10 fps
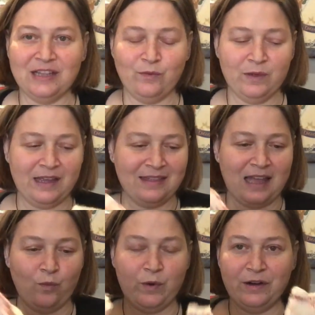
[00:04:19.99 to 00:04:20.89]
They will get
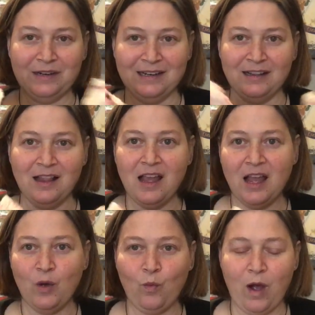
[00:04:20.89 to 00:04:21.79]
that weird little
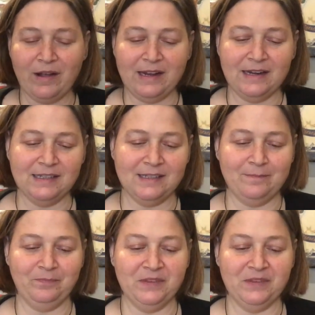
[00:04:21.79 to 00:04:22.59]
wonkiness.